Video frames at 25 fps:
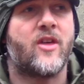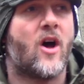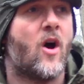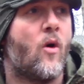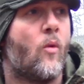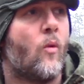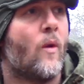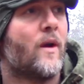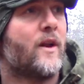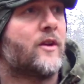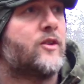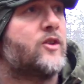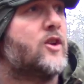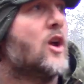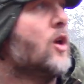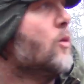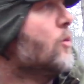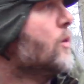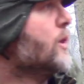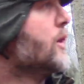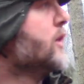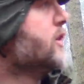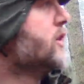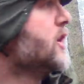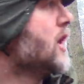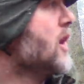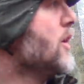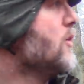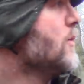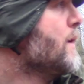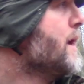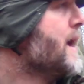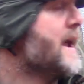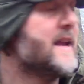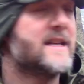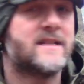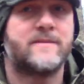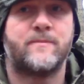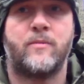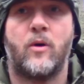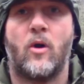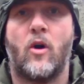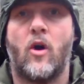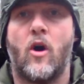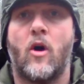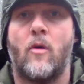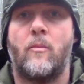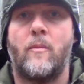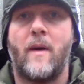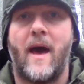though, what I do want to do is
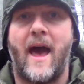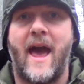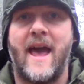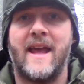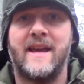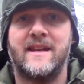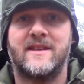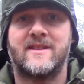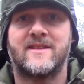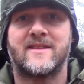put up a